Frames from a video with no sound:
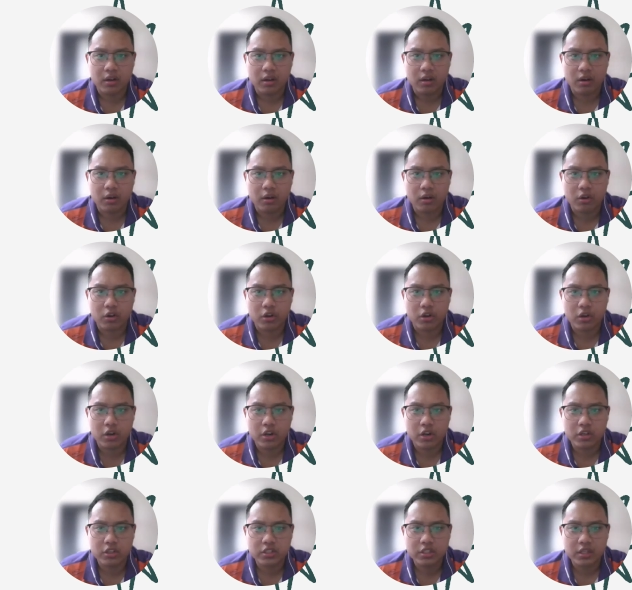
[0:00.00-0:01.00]

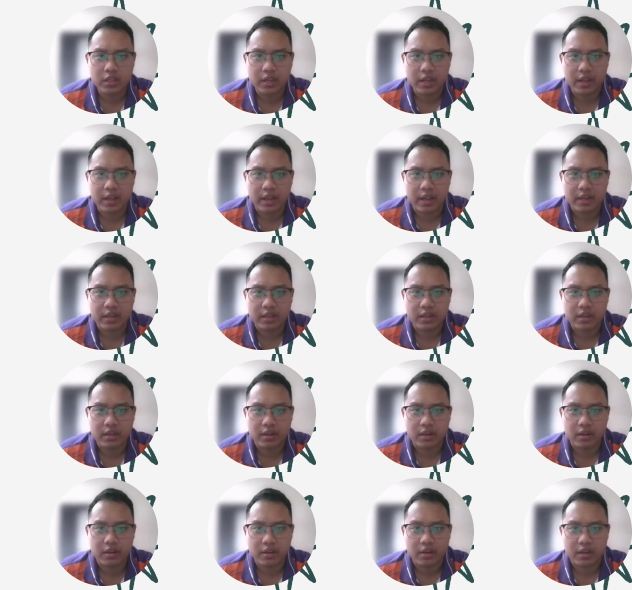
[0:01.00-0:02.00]
occurrence and
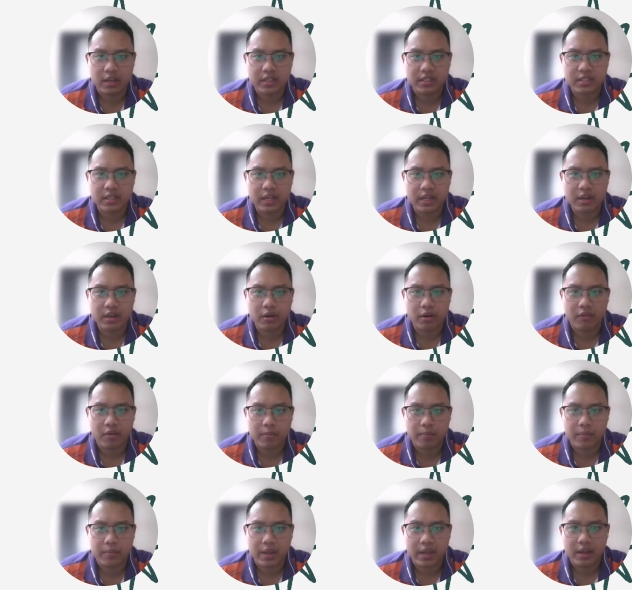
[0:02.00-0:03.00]
the extent of
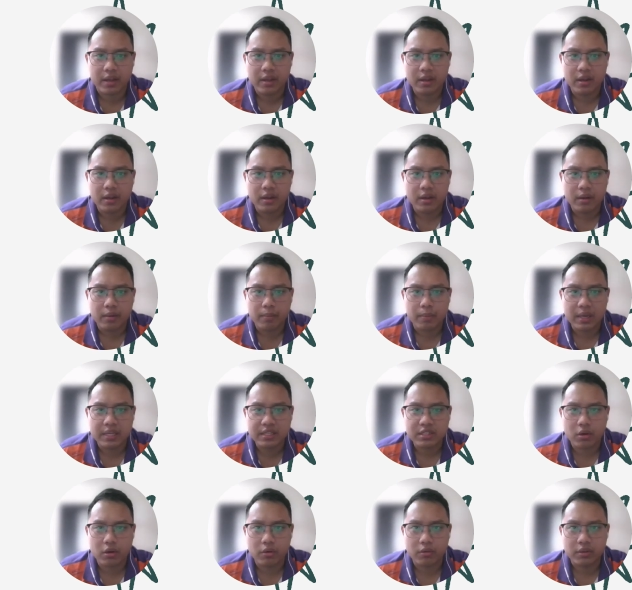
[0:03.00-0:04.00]
impact. Based
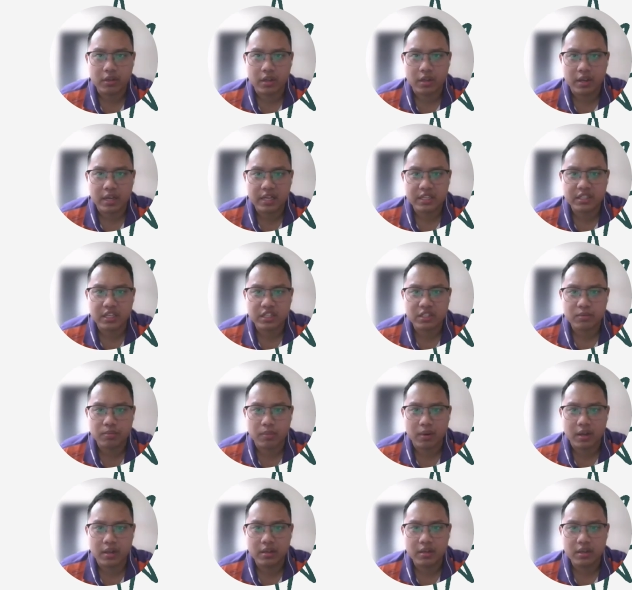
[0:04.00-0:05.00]
on the
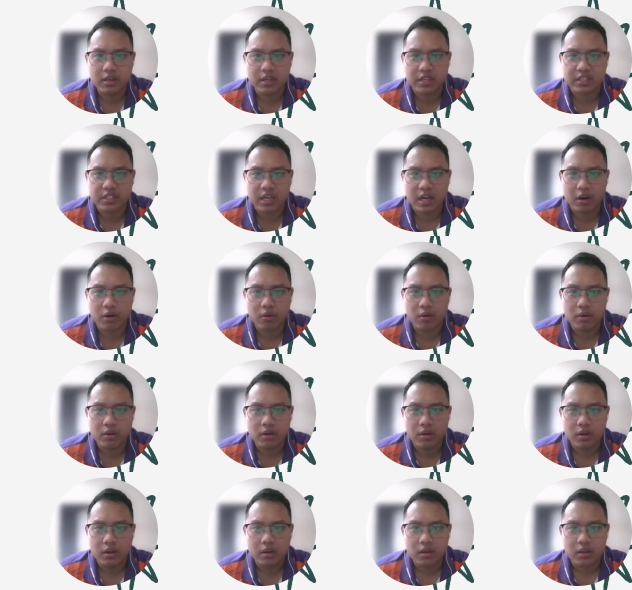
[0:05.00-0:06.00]
assessment result,
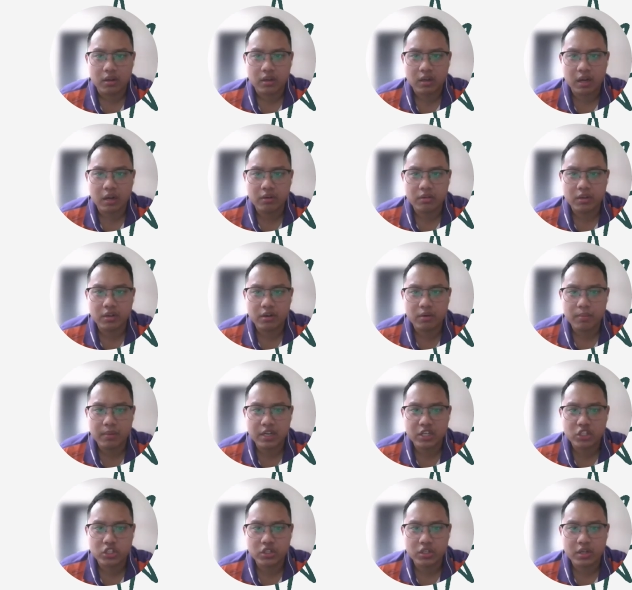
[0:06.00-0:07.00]

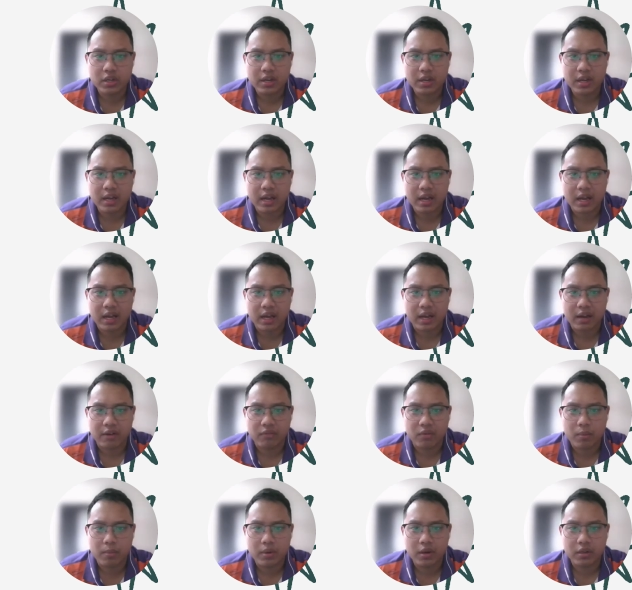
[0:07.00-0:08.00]
countermeasures are
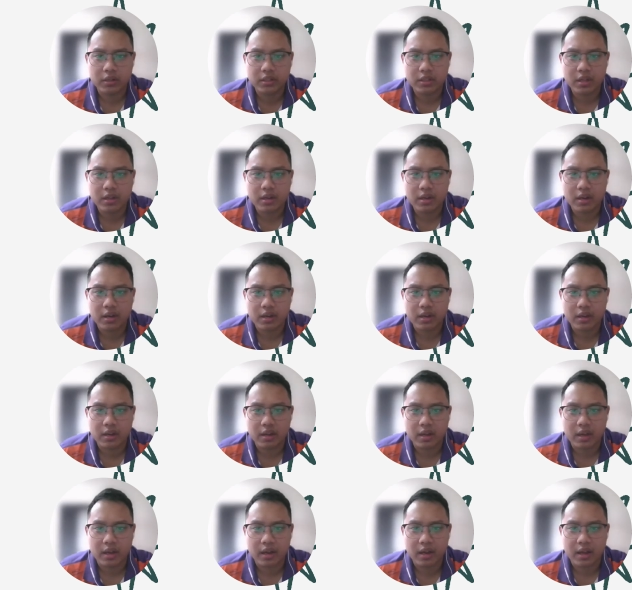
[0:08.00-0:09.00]
formulated
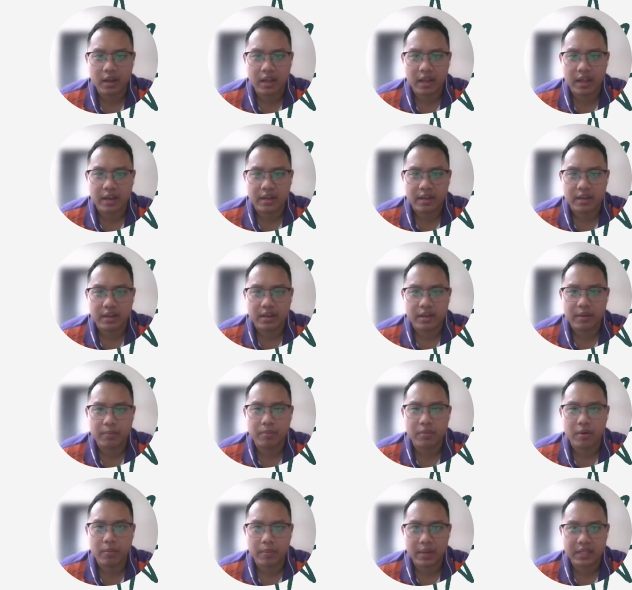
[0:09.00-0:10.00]
and
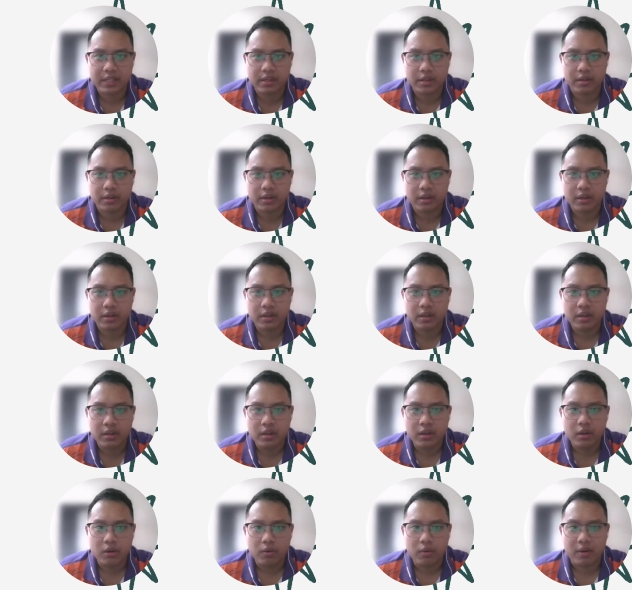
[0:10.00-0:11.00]
implemented,
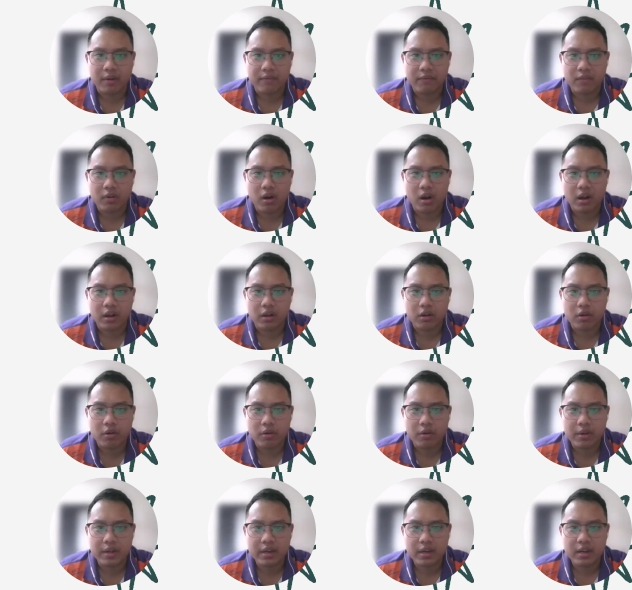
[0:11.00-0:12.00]
with
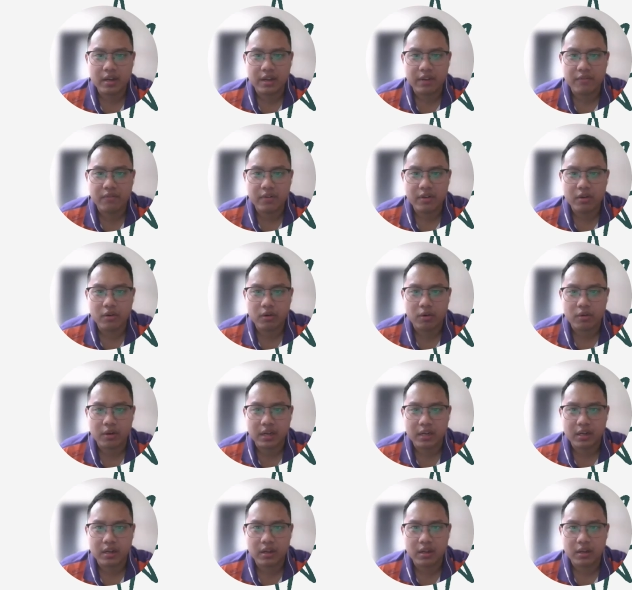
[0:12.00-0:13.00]
ongoing review
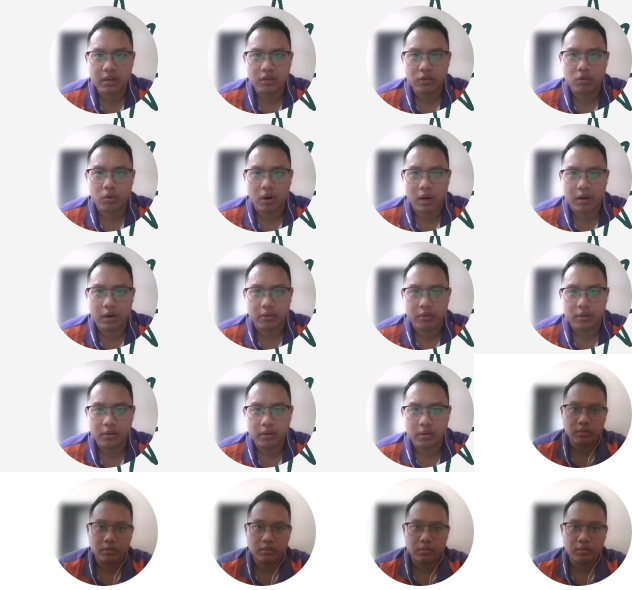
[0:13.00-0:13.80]
conducted throughout.